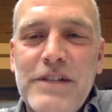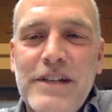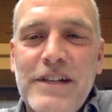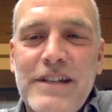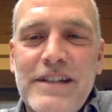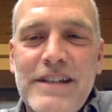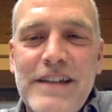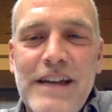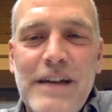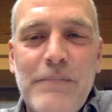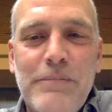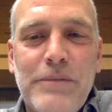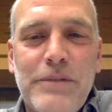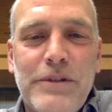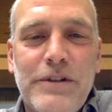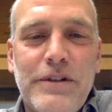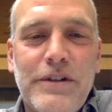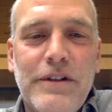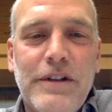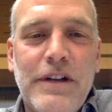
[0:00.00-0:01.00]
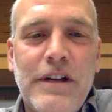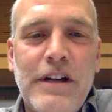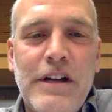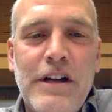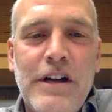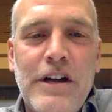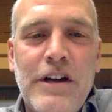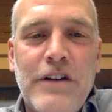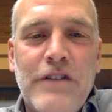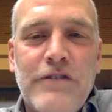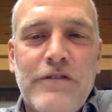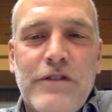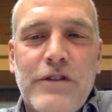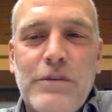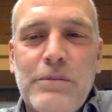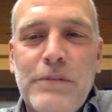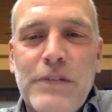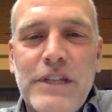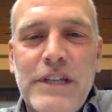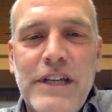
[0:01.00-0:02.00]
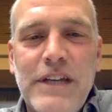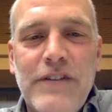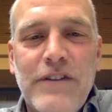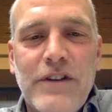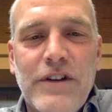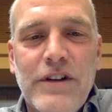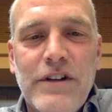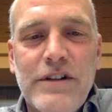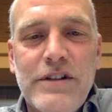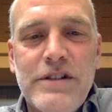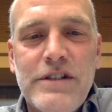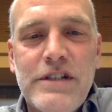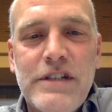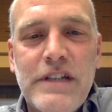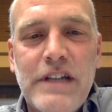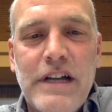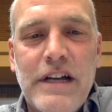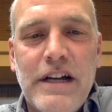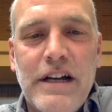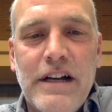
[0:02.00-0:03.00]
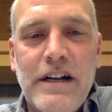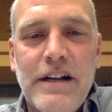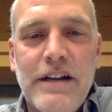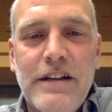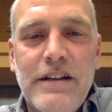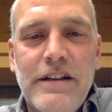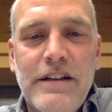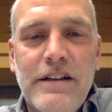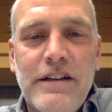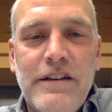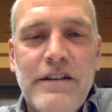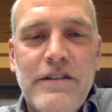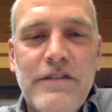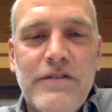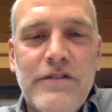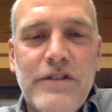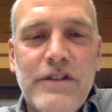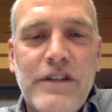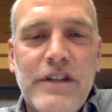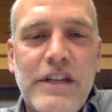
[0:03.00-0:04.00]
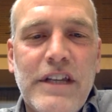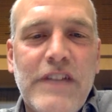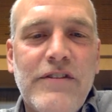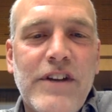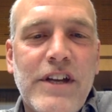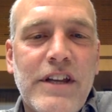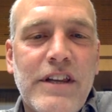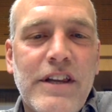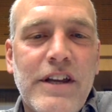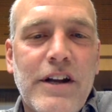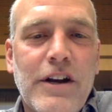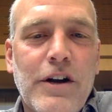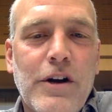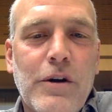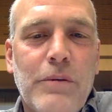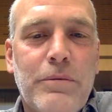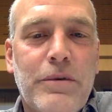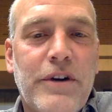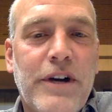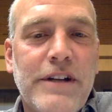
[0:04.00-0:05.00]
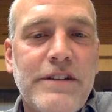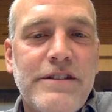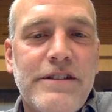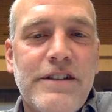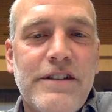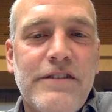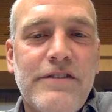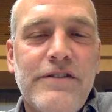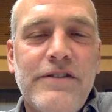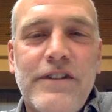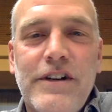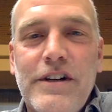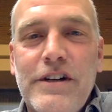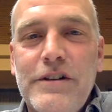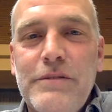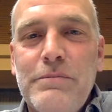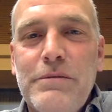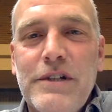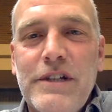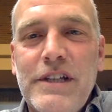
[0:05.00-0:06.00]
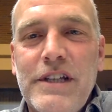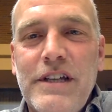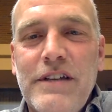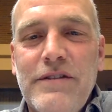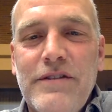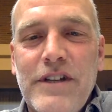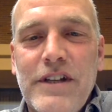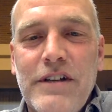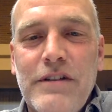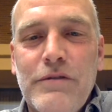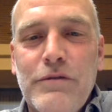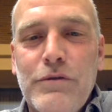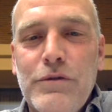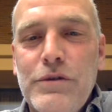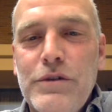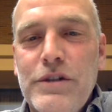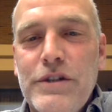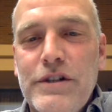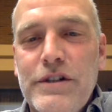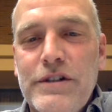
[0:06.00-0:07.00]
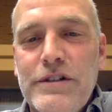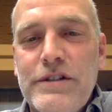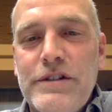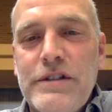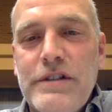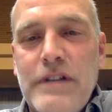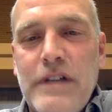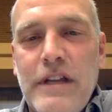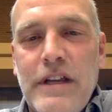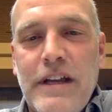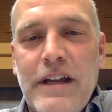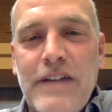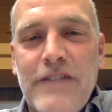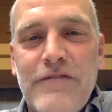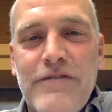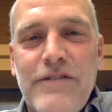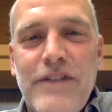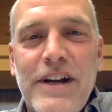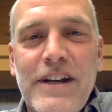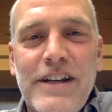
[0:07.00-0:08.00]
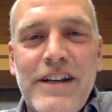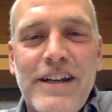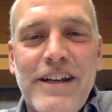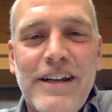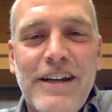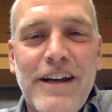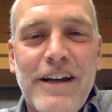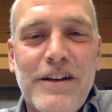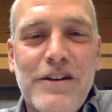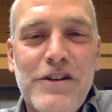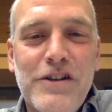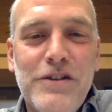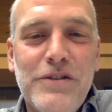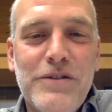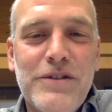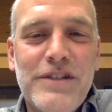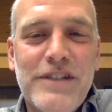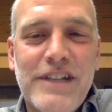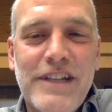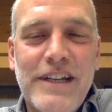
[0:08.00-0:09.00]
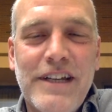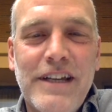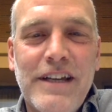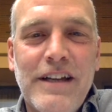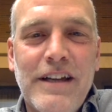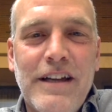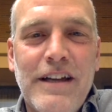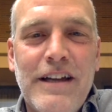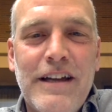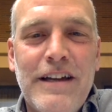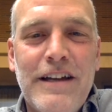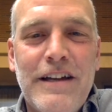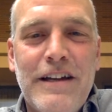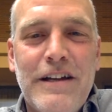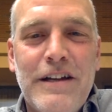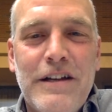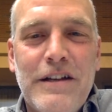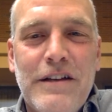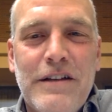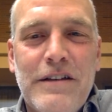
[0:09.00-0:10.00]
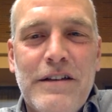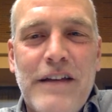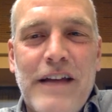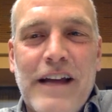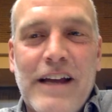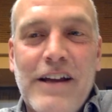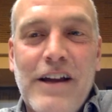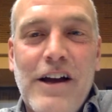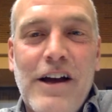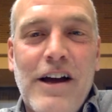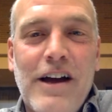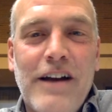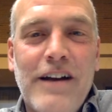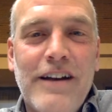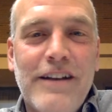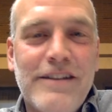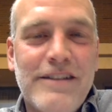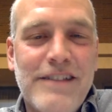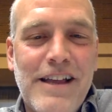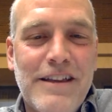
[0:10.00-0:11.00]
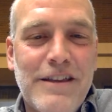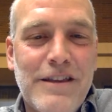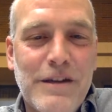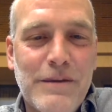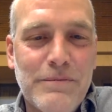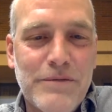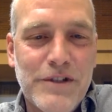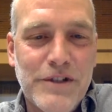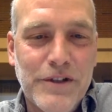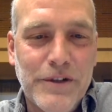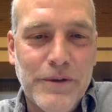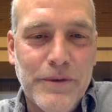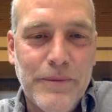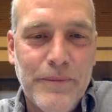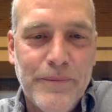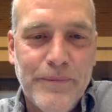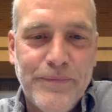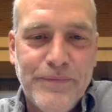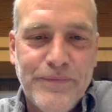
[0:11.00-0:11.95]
an example for believers for leaving their oppressive, unbelieving rulers and finding a new city that God has led them to.